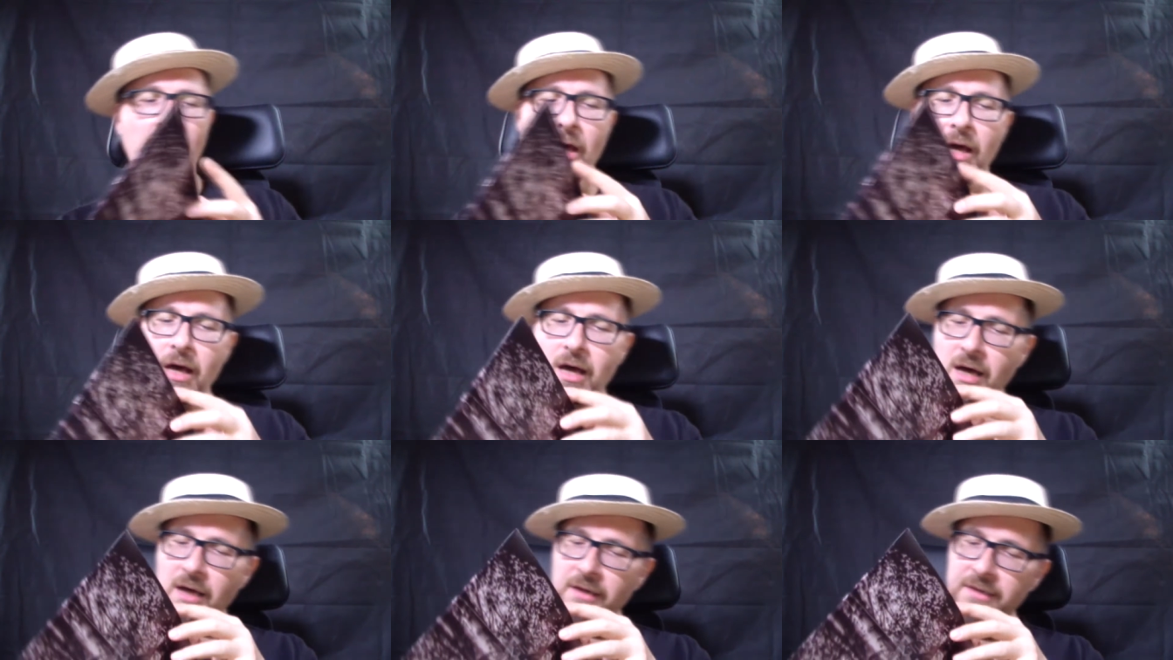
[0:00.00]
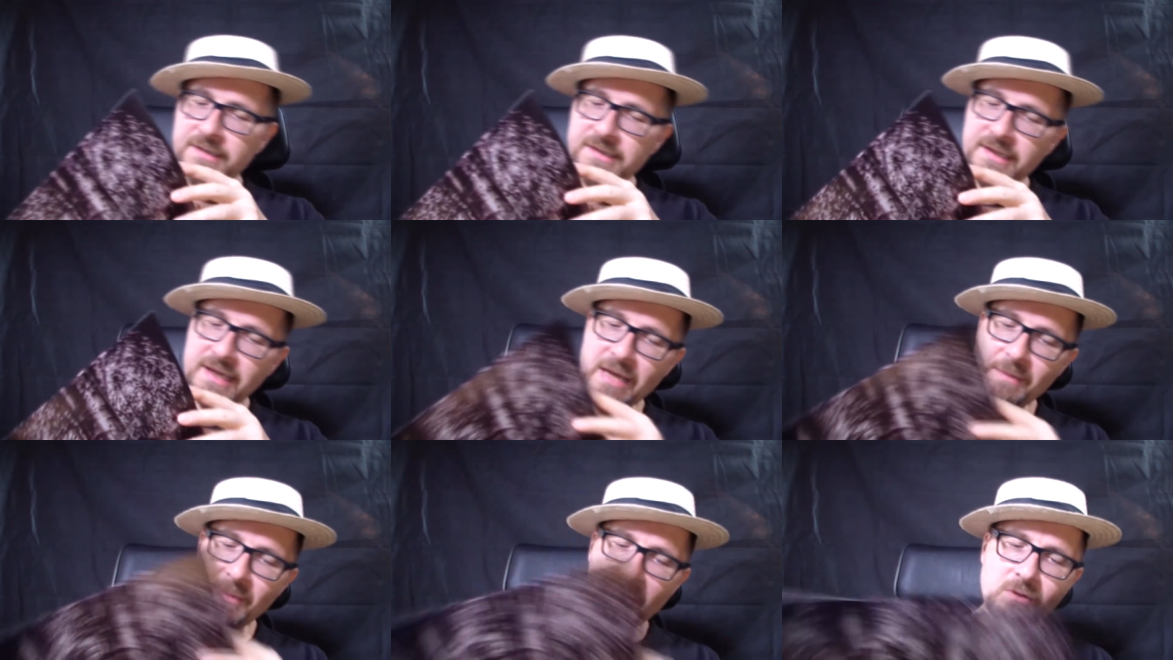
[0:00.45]
Uh, this
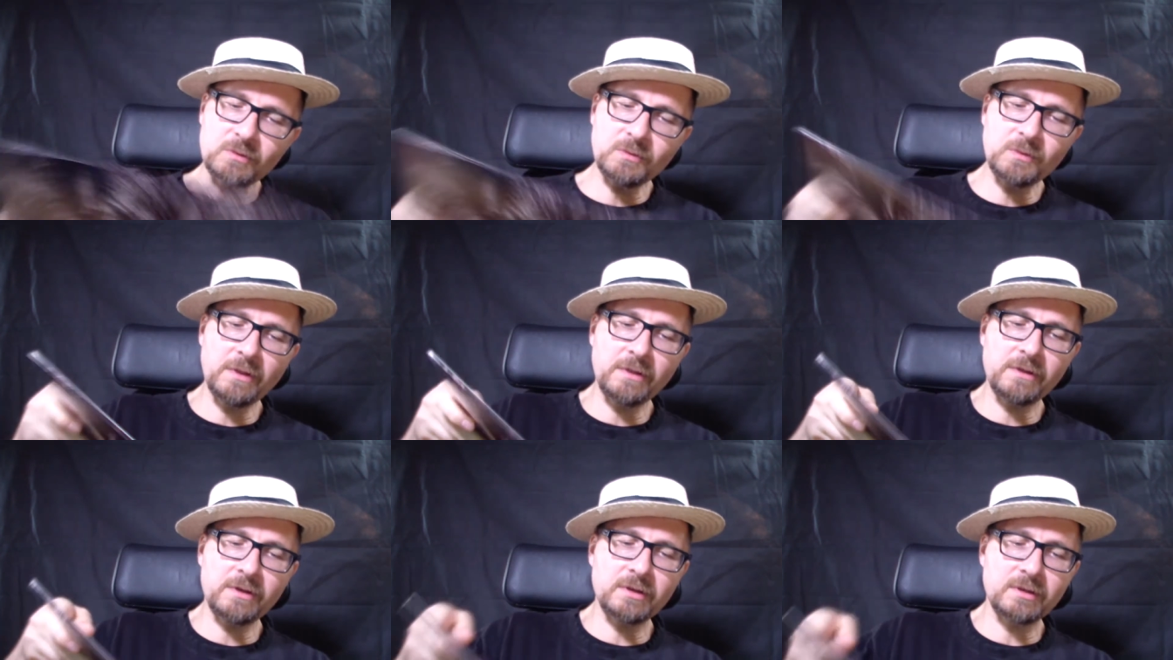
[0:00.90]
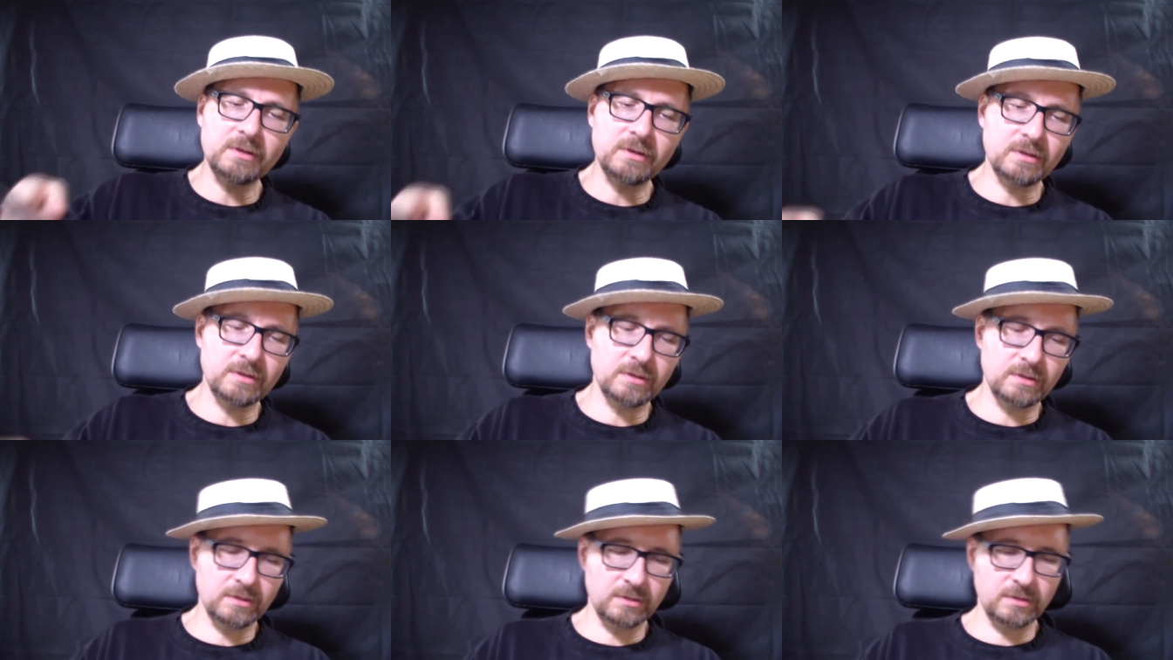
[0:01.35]
came out with a
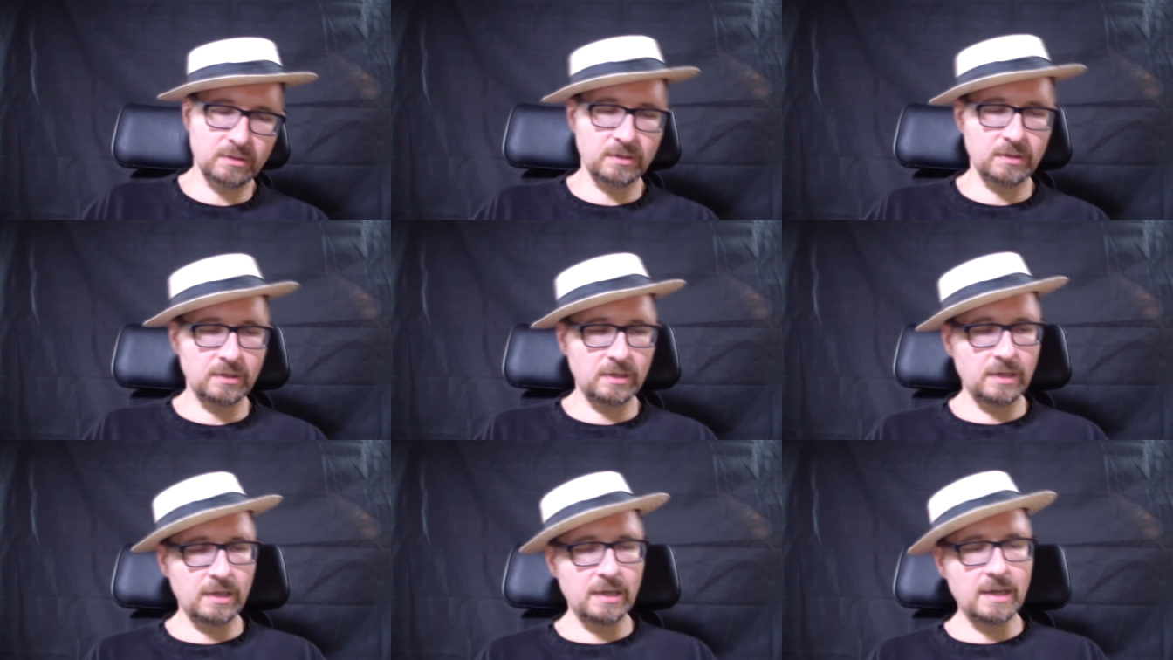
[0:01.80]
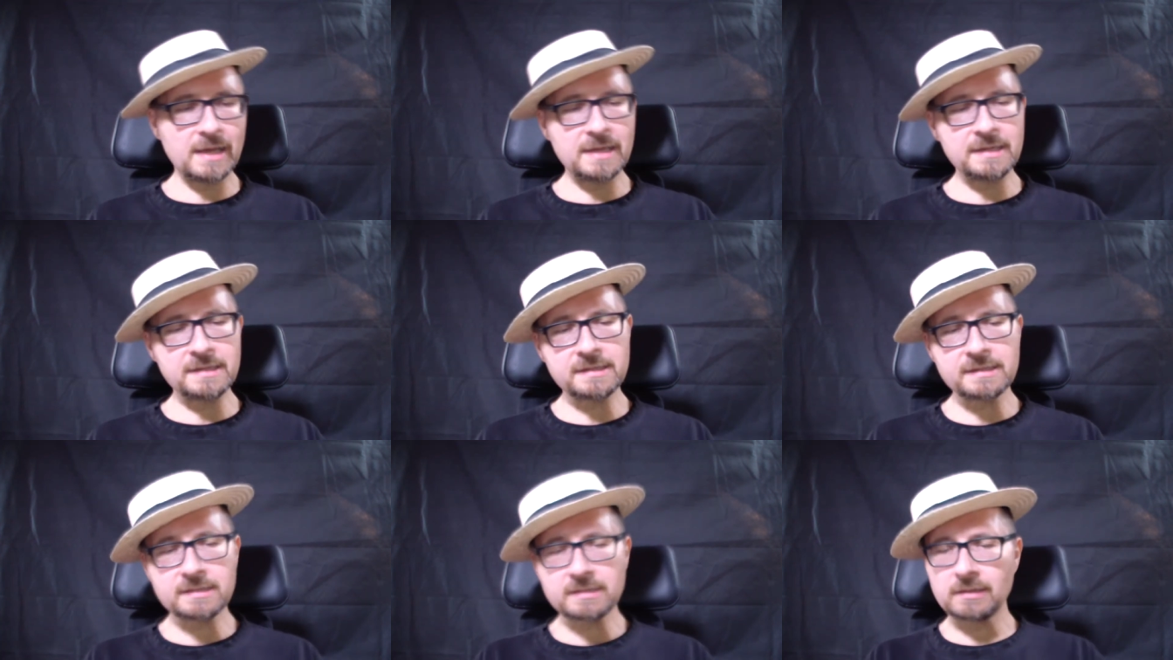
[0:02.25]

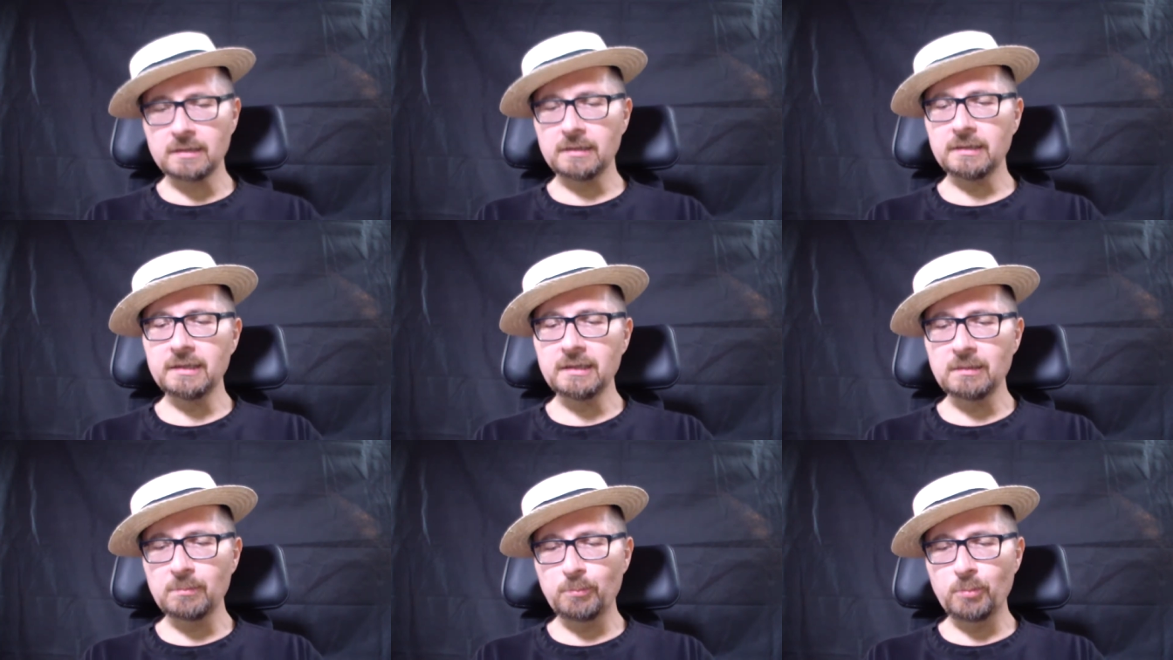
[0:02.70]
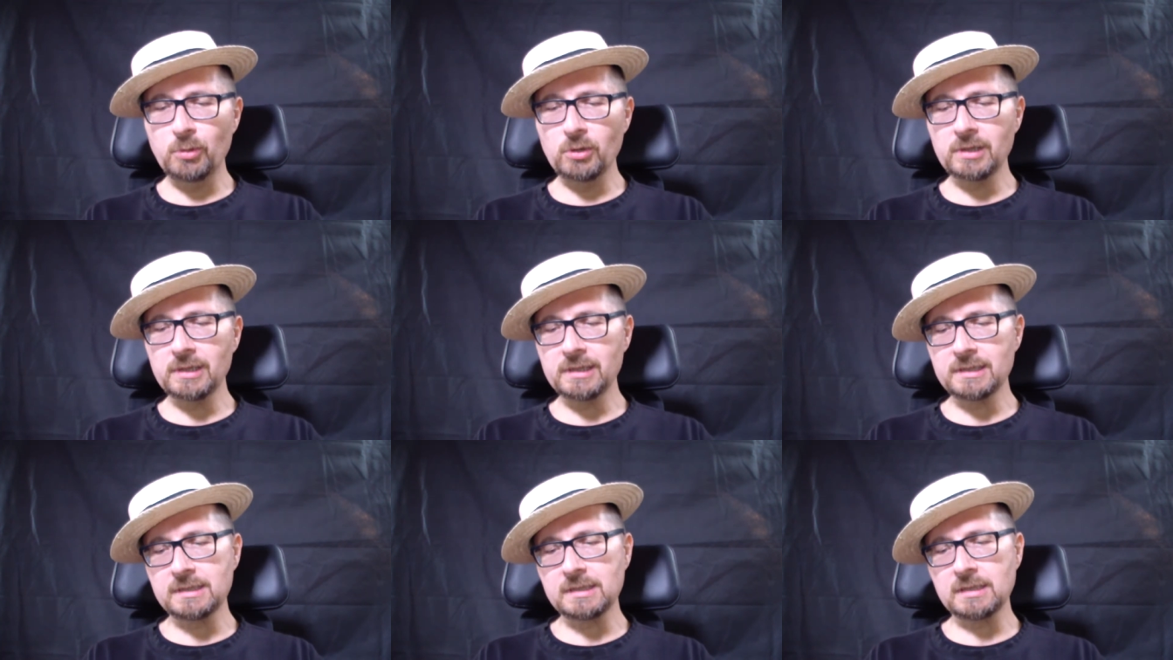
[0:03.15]
nice little
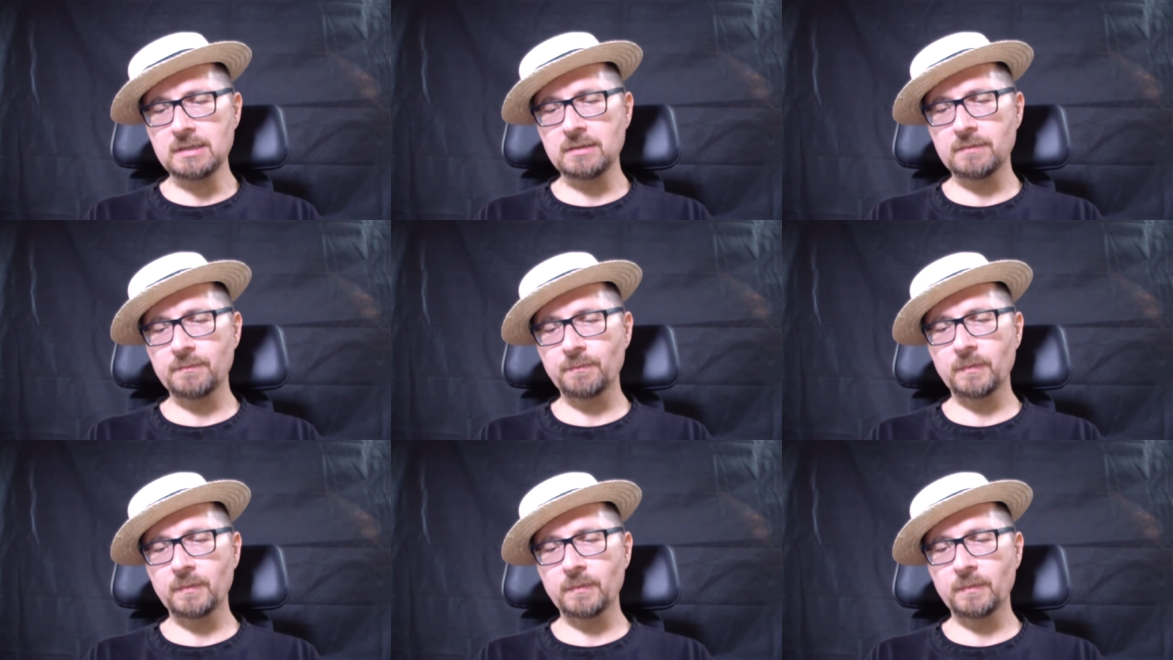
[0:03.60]
booklet,